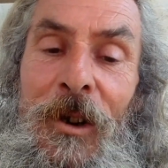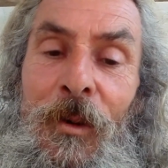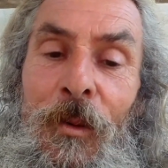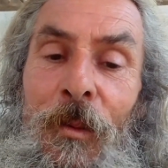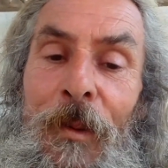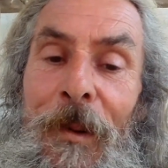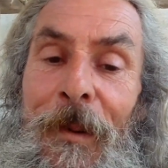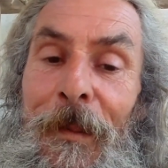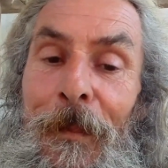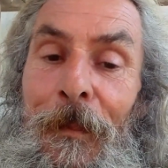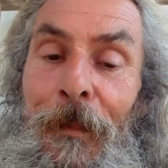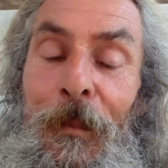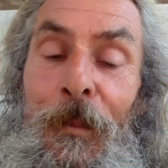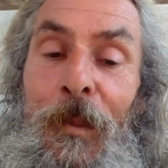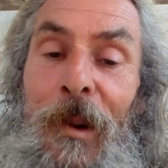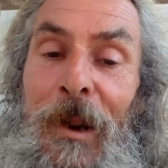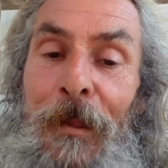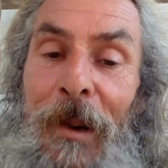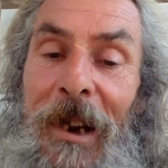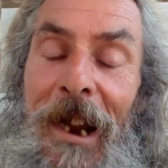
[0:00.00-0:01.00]

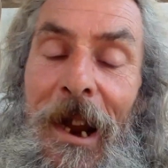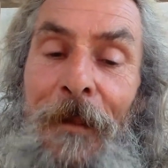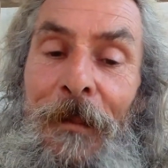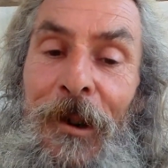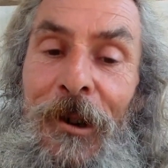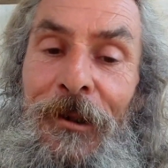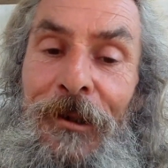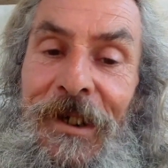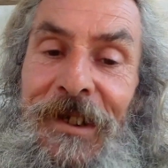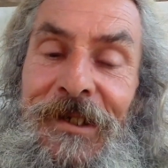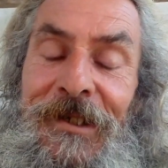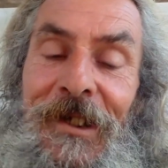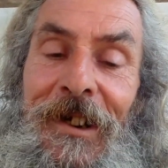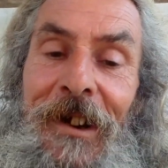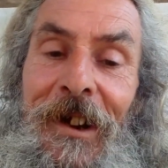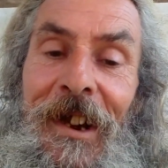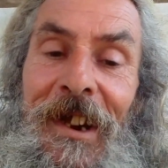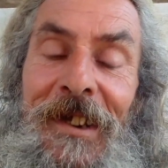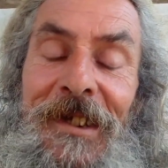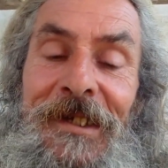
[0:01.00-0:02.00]
We become
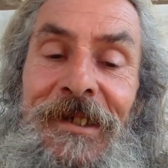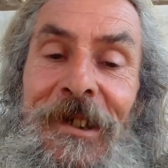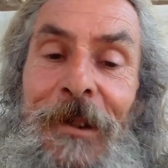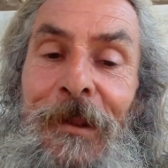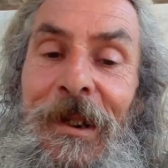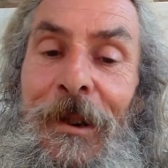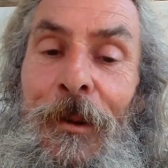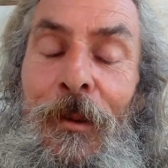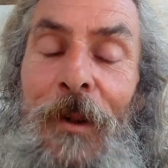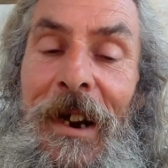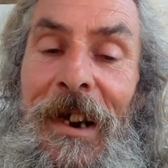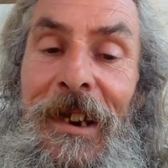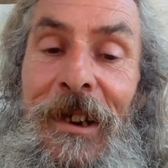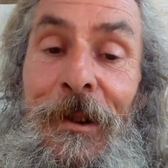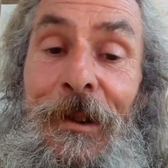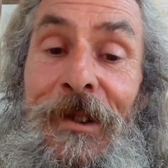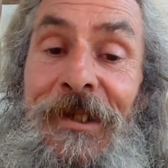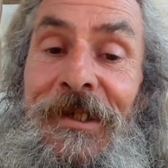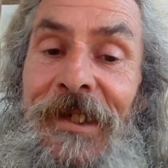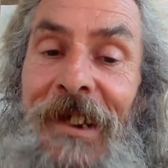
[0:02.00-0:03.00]
crystalline. So in a way, you
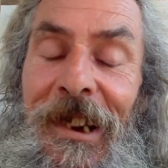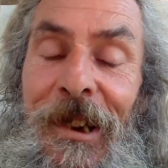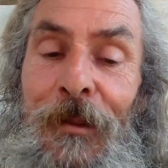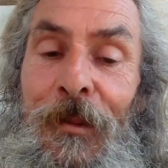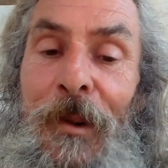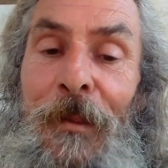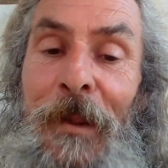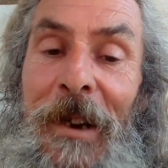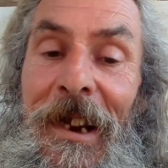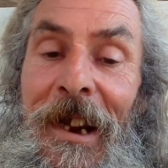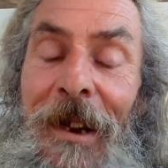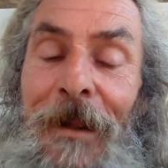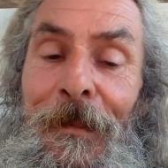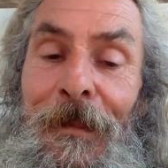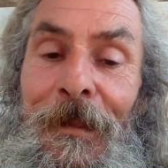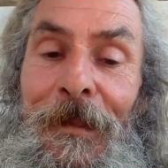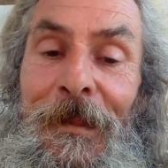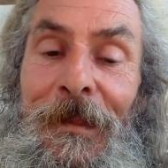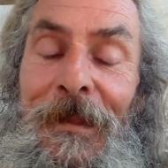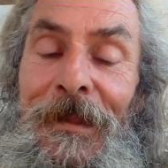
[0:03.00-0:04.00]
could say we
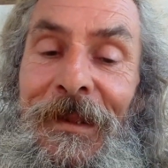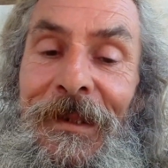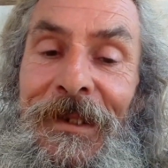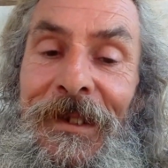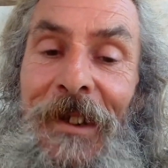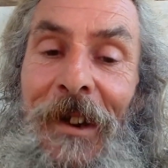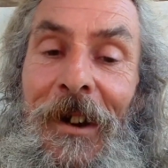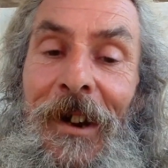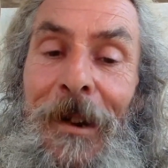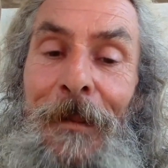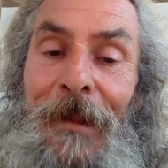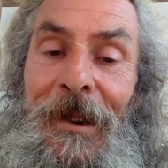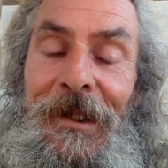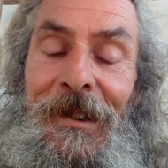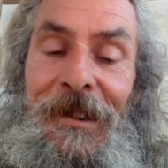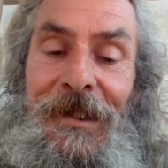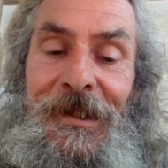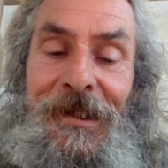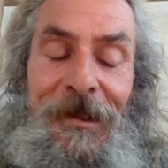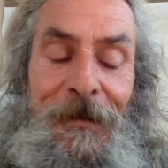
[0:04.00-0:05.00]
become
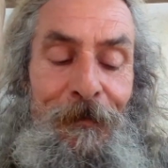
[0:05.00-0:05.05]
diamonds.